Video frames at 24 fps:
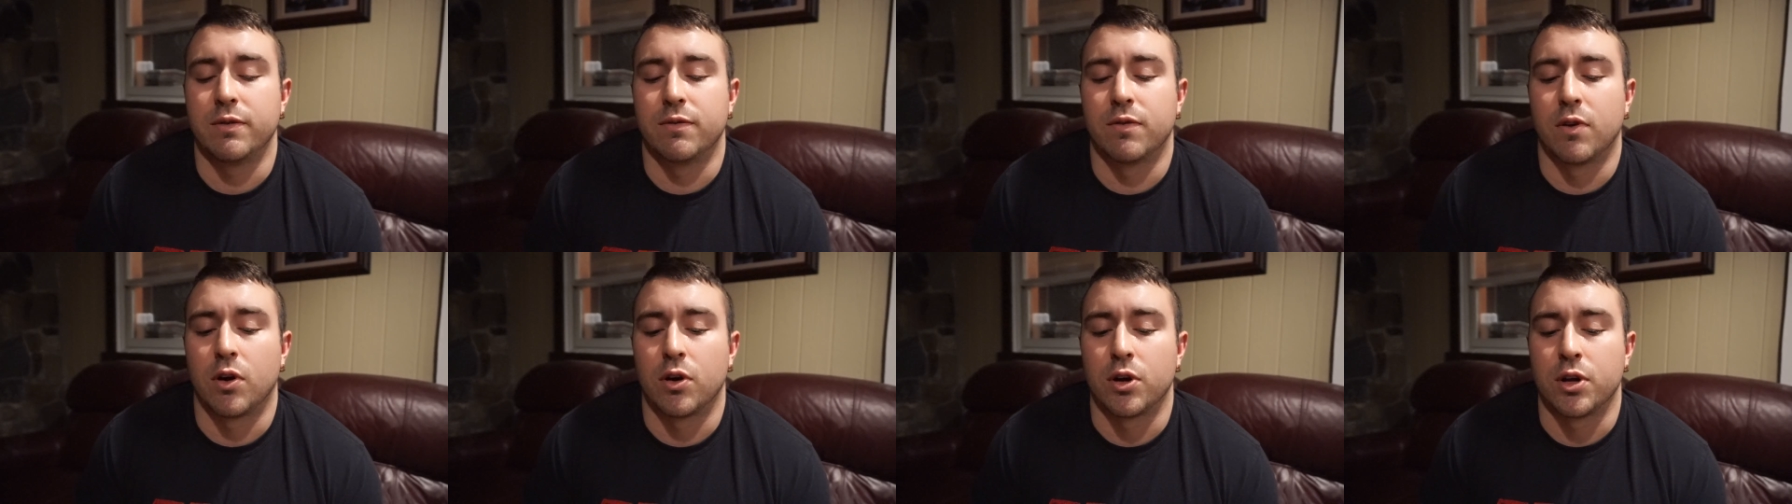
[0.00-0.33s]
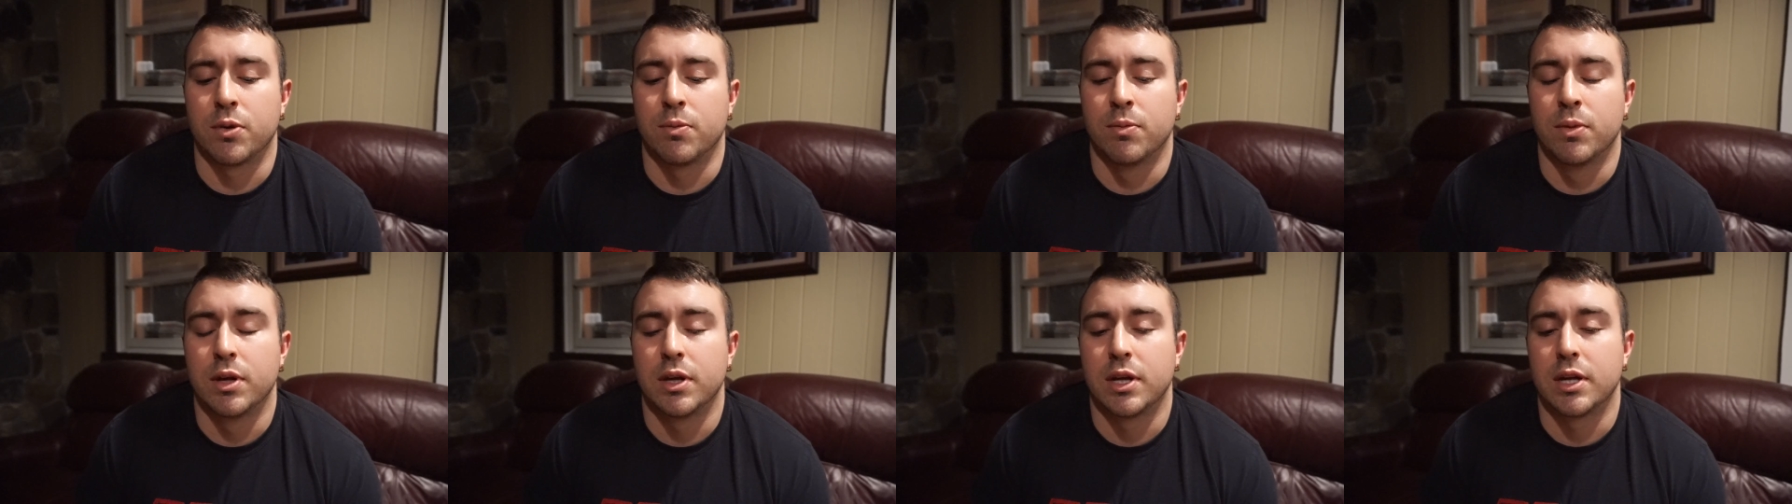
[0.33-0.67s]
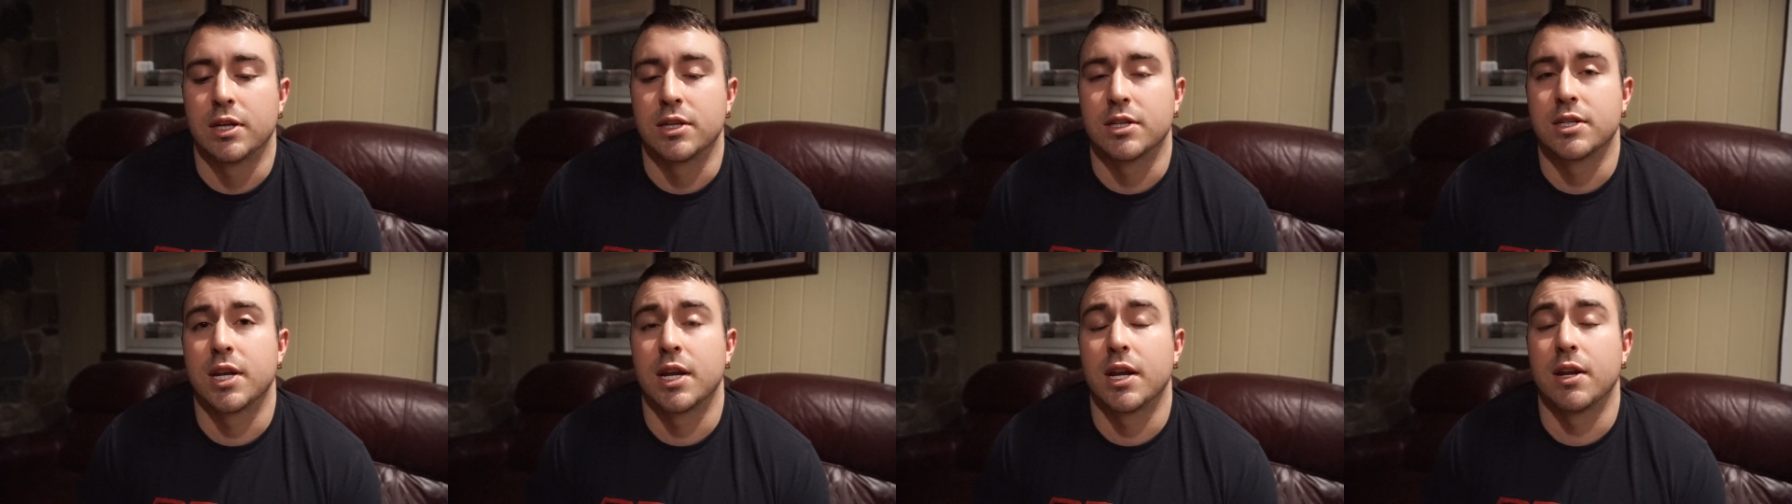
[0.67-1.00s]
volume,
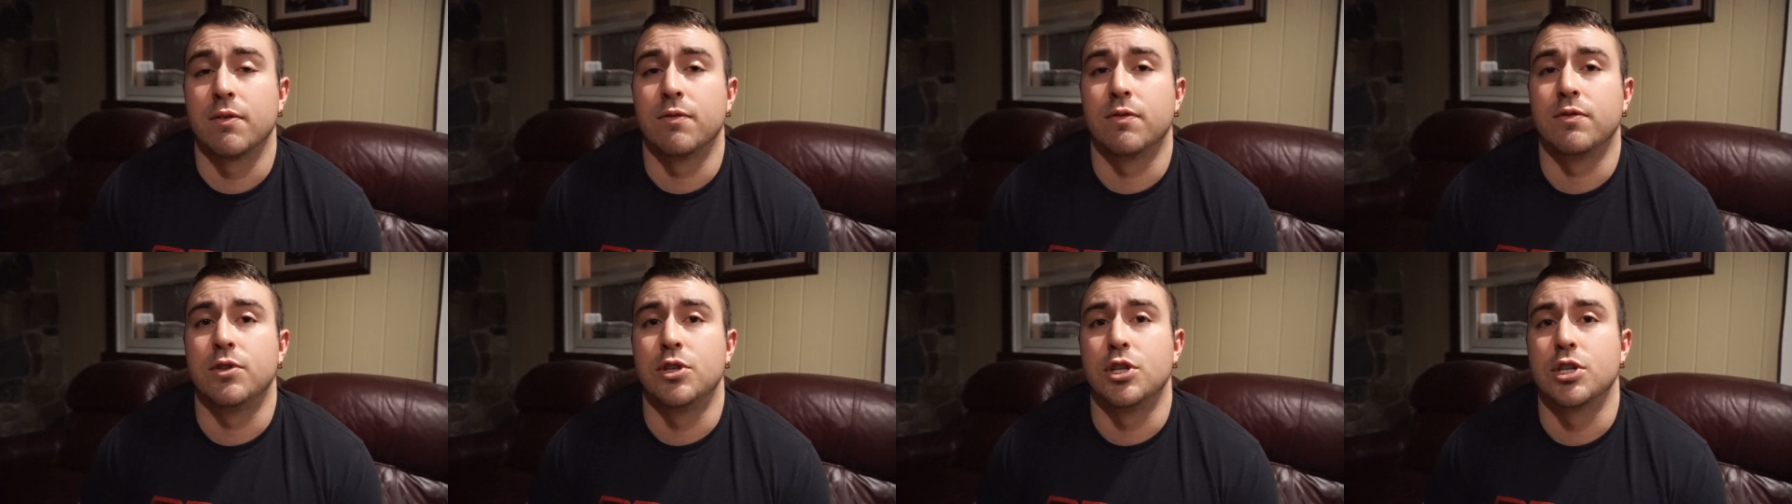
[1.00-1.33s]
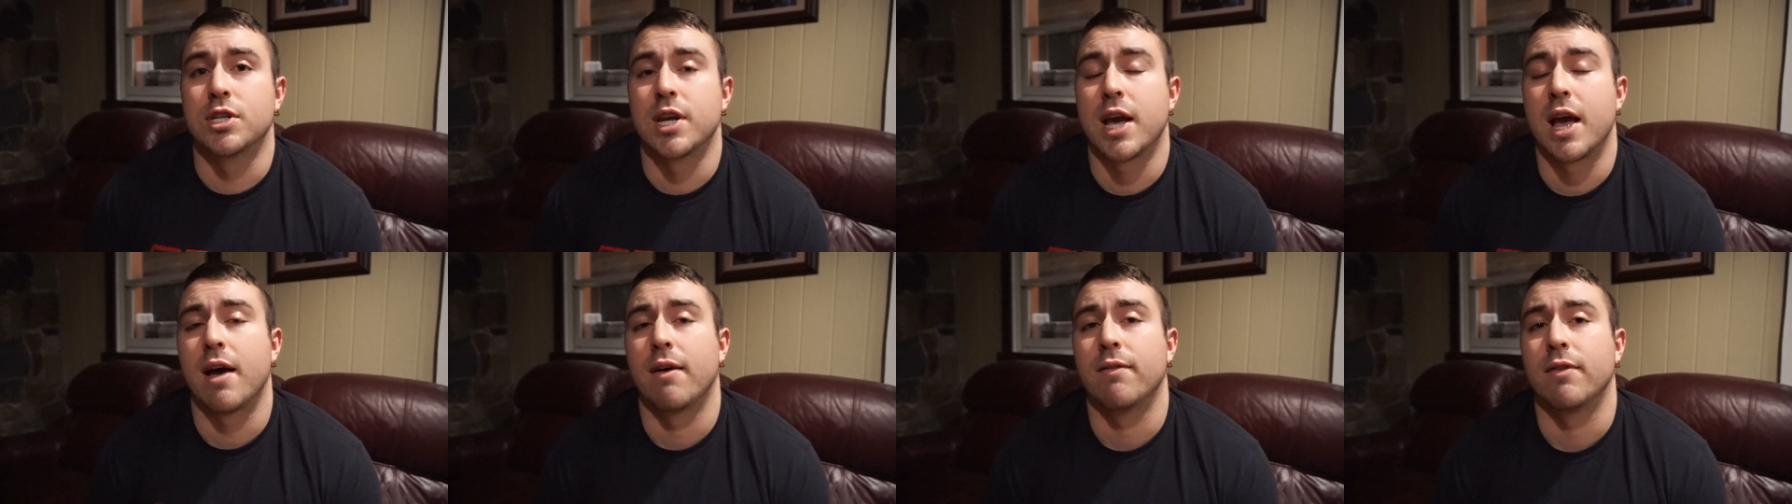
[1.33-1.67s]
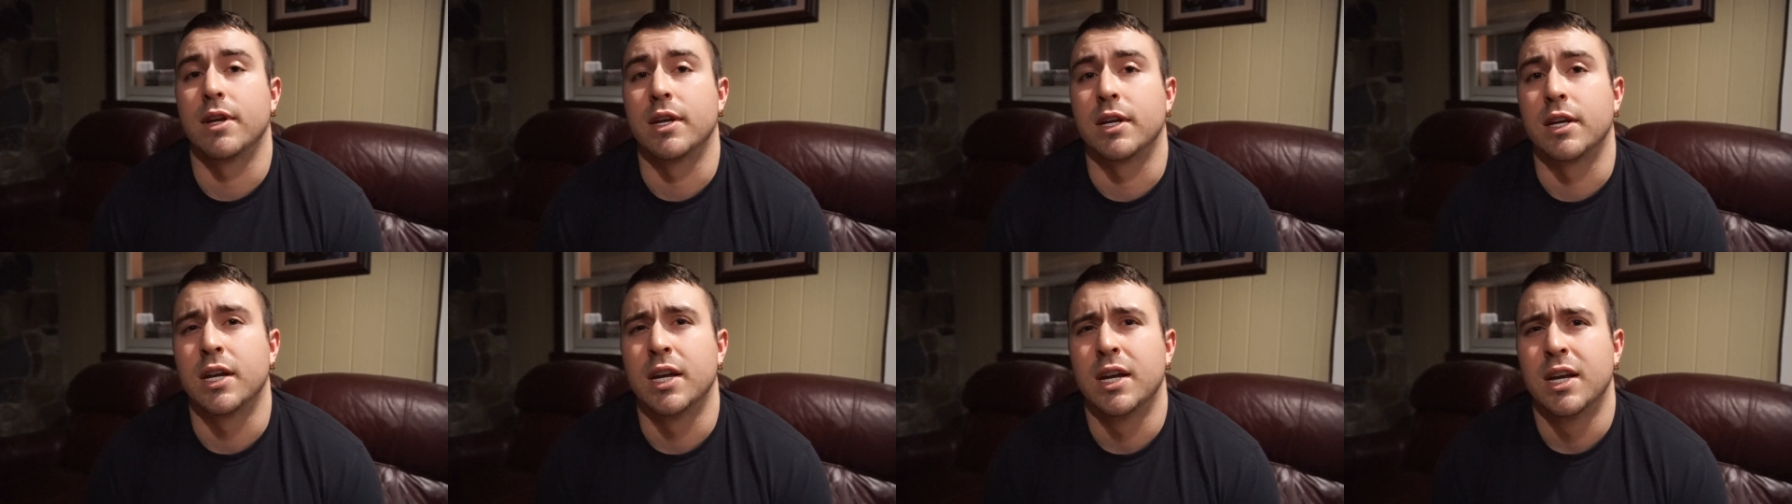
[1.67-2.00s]
instead of just
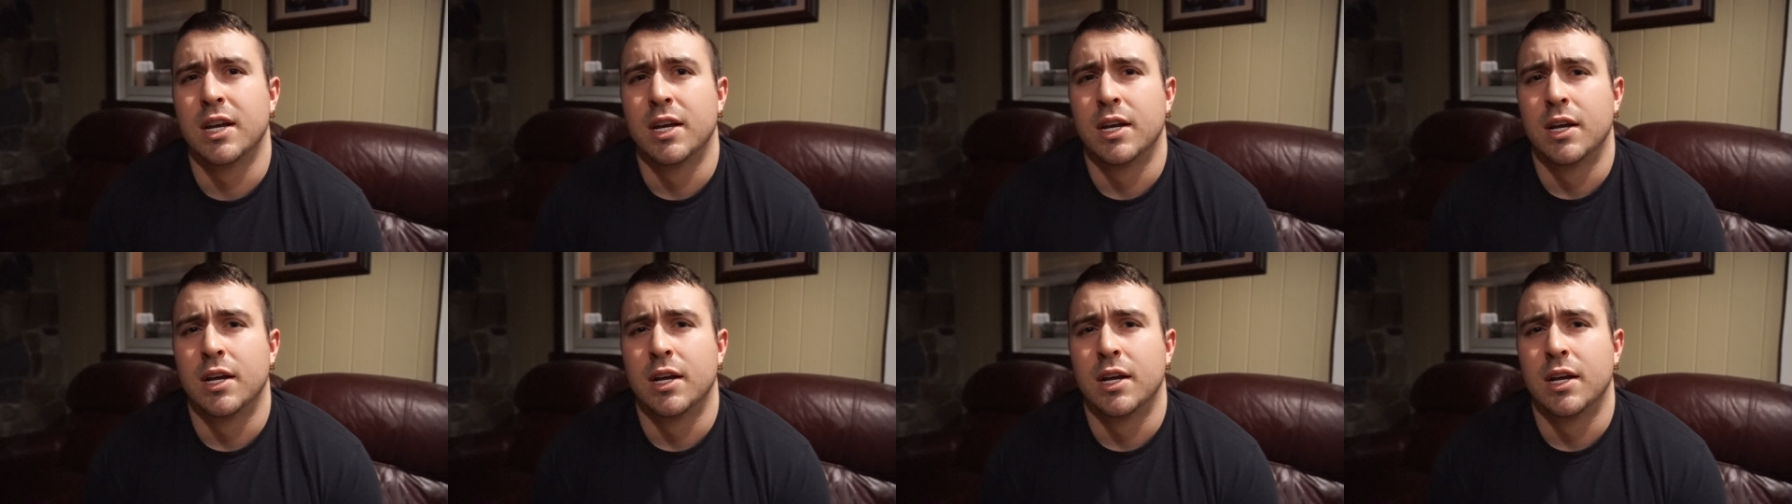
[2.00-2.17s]
having